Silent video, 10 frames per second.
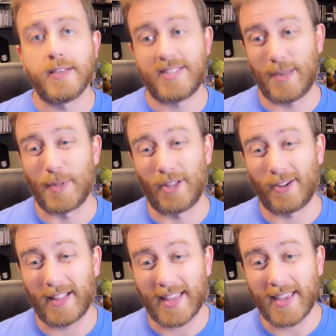
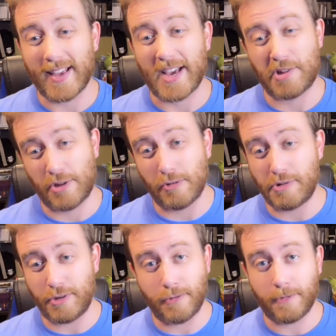Similarly, I
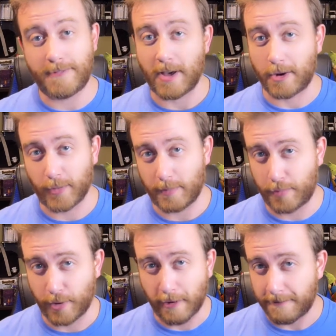showed you Valkyrie
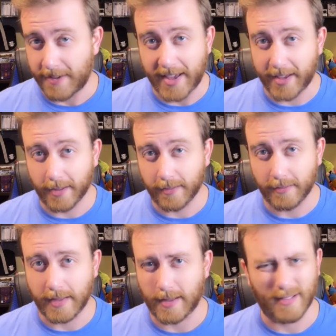Profile
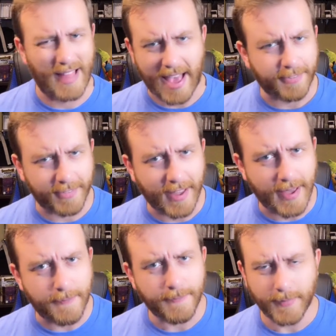last
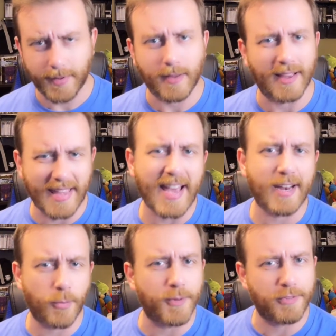time.
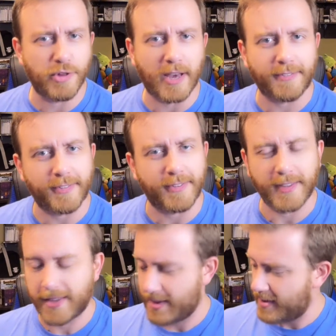Again, it was just
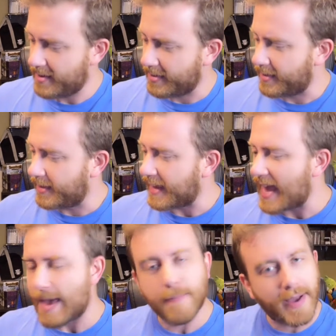the
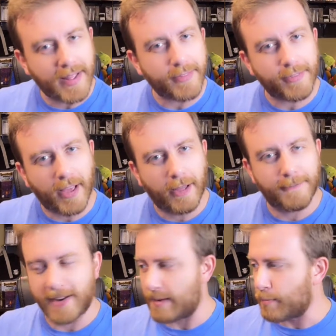game by
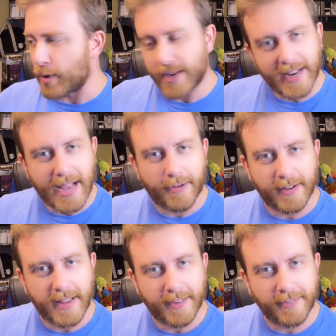itself, and I'd printed out
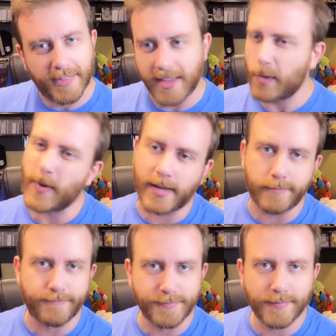a nice thing.
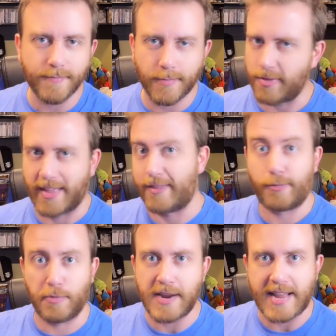Well, like
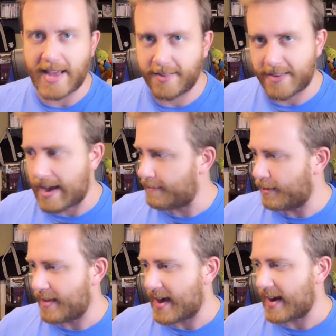3 days
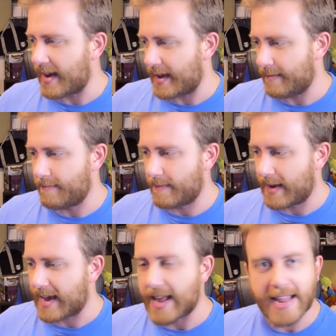after that, I
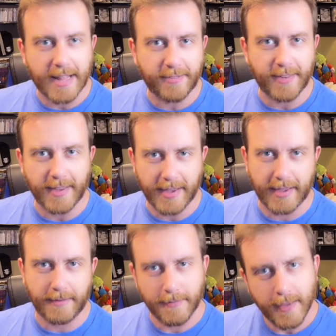got antsy
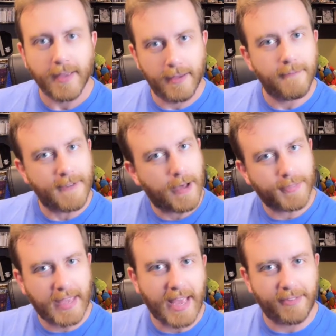and
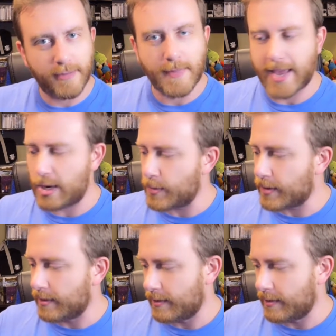found the case and manual,